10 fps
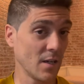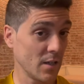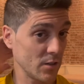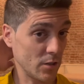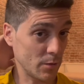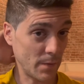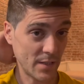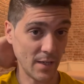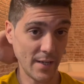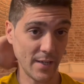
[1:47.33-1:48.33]
So
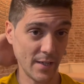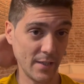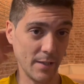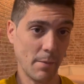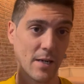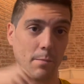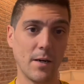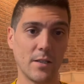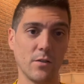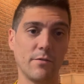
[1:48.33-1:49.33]
especially in the back
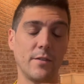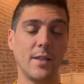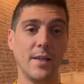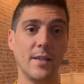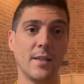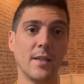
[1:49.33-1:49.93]
part of the